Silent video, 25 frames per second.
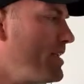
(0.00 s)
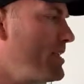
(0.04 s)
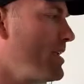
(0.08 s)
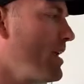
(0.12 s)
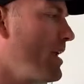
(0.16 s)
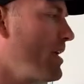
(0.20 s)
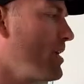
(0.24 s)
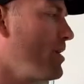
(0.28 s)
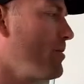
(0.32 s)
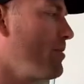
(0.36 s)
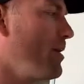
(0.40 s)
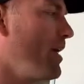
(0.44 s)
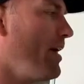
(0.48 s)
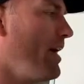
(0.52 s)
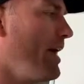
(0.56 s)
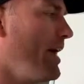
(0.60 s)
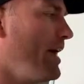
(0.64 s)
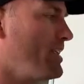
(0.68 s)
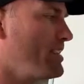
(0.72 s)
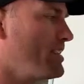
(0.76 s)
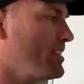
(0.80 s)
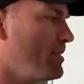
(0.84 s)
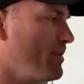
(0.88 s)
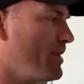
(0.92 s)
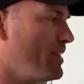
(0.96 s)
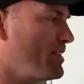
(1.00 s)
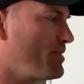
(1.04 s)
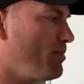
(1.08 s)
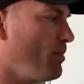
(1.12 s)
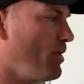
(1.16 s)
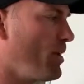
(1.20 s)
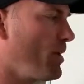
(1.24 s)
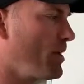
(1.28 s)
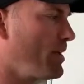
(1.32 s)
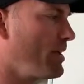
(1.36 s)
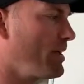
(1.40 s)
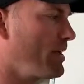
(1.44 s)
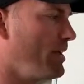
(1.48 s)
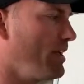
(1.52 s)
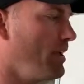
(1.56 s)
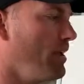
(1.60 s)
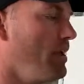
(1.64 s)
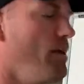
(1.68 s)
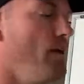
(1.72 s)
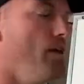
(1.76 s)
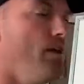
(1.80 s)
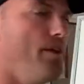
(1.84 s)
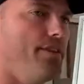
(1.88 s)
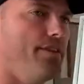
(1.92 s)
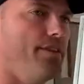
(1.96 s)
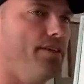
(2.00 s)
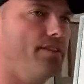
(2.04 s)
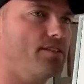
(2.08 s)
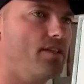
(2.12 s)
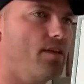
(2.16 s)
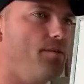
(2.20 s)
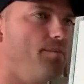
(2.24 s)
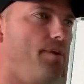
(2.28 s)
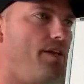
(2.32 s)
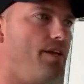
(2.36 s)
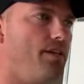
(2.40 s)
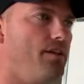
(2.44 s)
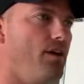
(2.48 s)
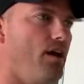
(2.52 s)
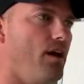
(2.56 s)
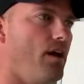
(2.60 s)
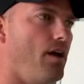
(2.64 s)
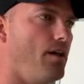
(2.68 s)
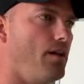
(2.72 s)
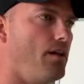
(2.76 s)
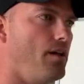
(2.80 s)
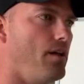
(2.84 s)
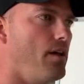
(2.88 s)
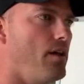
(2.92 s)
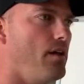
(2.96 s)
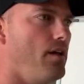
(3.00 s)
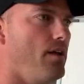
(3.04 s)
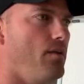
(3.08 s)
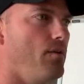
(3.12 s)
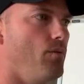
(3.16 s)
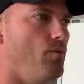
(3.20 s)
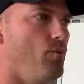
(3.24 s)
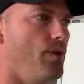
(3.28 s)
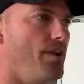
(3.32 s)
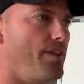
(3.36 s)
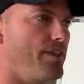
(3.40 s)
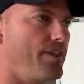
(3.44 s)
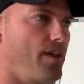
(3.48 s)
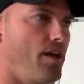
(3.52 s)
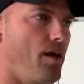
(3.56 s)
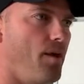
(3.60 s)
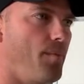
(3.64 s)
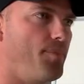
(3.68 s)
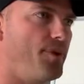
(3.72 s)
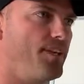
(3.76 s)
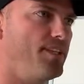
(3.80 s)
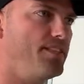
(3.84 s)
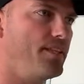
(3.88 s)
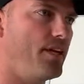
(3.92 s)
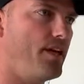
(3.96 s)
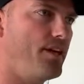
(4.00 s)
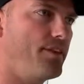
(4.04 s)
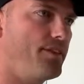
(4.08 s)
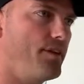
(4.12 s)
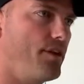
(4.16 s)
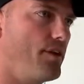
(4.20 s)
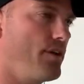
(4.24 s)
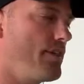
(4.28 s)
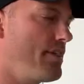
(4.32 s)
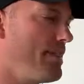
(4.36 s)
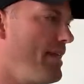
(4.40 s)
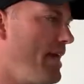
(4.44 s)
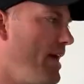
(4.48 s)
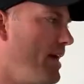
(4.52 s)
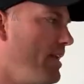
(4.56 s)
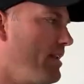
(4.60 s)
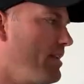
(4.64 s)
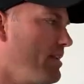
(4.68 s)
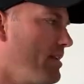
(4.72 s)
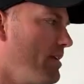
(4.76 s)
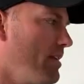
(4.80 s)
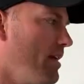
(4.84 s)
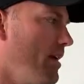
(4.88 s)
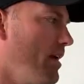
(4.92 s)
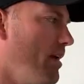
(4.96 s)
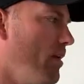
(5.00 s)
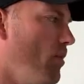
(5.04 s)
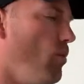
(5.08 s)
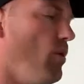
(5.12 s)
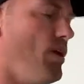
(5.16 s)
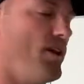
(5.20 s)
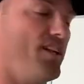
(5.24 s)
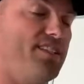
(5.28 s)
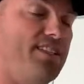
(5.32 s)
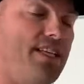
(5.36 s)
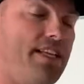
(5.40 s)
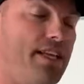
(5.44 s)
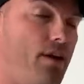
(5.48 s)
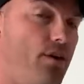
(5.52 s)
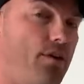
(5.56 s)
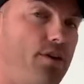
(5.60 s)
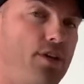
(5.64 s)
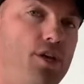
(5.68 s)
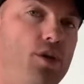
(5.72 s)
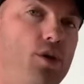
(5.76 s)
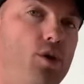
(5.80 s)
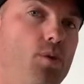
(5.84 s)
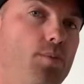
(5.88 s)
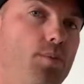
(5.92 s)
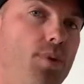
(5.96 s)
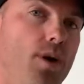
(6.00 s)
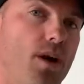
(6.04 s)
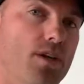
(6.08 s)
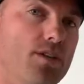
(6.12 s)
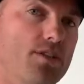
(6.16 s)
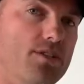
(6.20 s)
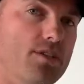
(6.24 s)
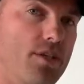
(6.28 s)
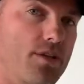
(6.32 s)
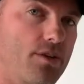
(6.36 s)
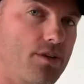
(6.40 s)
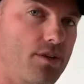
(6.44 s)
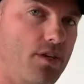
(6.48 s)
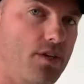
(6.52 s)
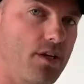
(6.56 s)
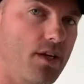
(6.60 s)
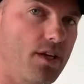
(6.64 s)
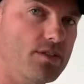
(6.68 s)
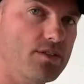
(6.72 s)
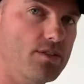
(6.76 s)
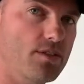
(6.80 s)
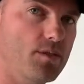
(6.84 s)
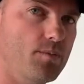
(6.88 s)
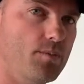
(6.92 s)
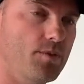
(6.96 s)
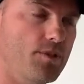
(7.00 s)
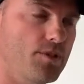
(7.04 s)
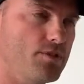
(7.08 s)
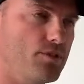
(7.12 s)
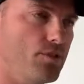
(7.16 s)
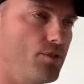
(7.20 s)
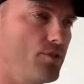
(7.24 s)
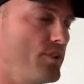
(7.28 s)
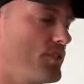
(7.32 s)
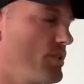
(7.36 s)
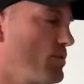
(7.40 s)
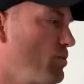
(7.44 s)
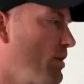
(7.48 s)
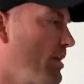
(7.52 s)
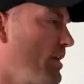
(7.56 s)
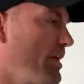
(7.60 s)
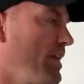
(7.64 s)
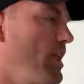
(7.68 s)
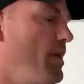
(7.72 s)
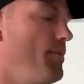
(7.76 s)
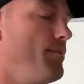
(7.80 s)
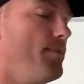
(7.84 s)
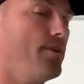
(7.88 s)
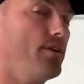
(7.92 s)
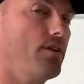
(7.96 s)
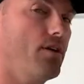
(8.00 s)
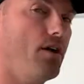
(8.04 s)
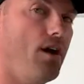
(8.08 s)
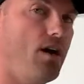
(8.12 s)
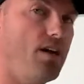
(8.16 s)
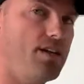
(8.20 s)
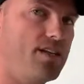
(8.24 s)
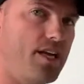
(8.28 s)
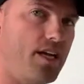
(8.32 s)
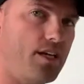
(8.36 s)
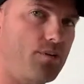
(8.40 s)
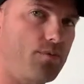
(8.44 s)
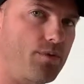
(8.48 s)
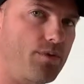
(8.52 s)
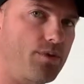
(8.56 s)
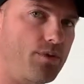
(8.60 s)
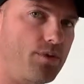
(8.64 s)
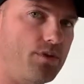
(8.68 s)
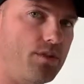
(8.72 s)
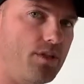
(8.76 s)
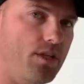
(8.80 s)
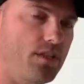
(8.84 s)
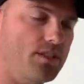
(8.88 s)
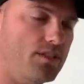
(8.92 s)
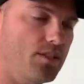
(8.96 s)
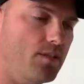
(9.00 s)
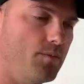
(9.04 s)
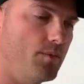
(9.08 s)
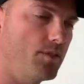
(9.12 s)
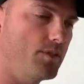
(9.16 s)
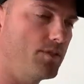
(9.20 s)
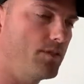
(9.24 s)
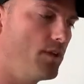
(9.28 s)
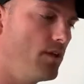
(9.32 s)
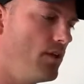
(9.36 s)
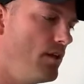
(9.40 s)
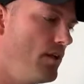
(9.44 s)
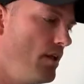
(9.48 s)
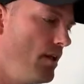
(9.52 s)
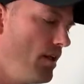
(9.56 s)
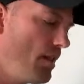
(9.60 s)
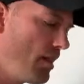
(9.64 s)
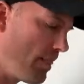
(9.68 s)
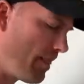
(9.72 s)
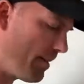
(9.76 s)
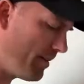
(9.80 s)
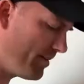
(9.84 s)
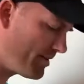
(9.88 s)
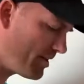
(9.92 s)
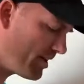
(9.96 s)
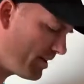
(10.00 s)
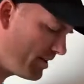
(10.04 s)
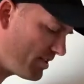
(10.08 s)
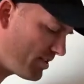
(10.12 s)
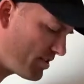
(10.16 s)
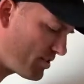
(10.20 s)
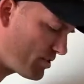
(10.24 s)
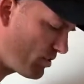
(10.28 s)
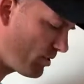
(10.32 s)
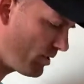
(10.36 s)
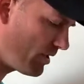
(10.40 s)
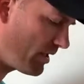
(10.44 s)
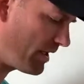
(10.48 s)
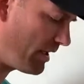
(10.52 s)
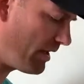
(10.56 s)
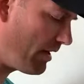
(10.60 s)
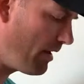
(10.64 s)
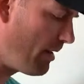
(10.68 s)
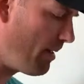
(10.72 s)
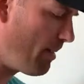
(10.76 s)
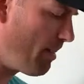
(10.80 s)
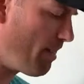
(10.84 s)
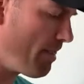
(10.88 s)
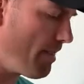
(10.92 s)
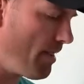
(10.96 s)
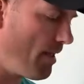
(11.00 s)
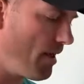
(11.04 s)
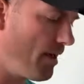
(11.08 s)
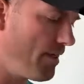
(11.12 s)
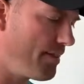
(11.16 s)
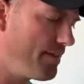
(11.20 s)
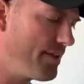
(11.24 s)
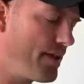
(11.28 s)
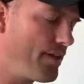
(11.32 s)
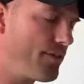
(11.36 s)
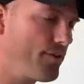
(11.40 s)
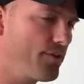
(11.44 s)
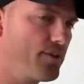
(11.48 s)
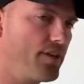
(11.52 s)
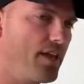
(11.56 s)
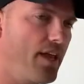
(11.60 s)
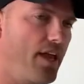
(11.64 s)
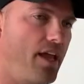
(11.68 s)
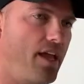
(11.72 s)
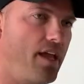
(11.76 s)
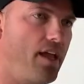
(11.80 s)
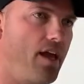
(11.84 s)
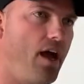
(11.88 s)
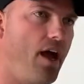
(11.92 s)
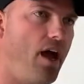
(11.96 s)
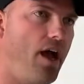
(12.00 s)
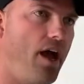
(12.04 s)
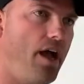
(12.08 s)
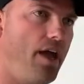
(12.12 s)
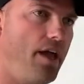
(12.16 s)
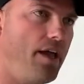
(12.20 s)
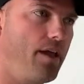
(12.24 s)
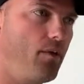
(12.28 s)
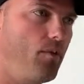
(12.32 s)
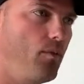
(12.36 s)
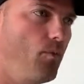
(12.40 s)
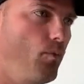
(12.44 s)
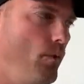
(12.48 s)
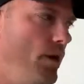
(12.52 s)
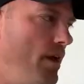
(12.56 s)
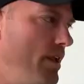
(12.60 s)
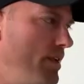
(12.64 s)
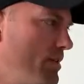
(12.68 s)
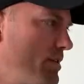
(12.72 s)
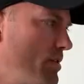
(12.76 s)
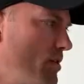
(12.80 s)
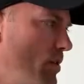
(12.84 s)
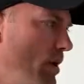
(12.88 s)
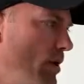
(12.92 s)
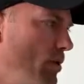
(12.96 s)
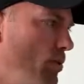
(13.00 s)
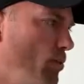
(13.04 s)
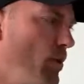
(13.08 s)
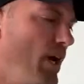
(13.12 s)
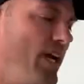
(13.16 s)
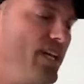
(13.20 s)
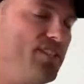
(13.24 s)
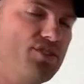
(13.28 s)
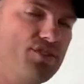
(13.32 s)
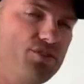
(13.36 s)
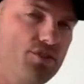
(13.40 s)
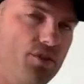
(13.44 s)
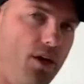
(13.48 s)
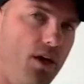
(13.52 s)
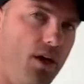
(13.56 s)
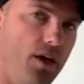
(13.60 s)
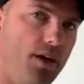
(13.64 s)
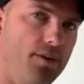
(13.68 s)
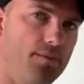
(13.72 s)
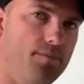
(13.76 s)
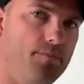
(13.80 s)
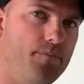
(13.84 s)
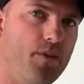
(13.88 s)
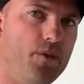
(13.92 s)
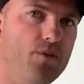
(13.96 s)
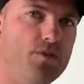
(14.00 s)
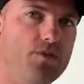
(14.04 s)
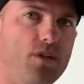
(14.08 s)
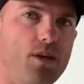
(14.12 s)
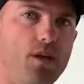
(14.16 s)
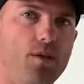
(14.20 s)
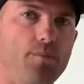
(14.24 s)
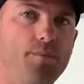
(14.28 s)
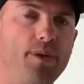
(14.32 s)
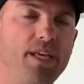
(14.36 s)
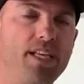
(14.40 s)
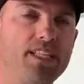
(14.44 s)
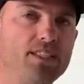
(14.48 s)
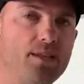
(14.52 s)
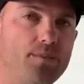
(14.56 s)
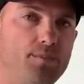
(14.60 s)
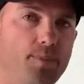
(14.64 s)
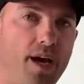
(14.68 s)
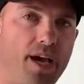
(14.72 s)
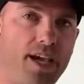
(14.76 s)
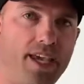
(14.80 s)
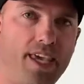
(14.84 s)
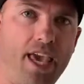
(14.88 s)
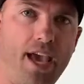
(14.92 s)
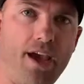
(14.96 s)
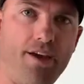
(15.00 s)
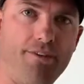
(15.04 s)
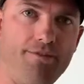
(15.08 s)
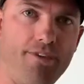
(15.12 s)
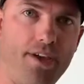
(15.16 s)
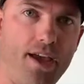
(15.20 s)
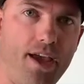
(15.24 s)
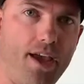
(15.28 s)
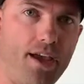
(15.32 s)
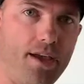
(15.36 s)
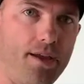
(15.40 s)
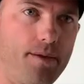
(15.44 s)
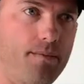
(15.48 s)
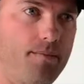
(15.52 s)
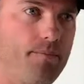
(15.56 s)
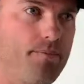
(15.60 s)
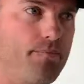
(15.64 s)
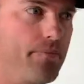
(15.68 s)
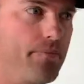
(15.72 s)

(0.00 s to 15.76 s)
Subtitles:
tell you about SMS marketing. This can be done with companies out there that want to send out coupons to their customers or just want to keep in contact with their customers. Let me tell you a story. The other day I went to a restaurant. It was called Pizza Pie Cafe.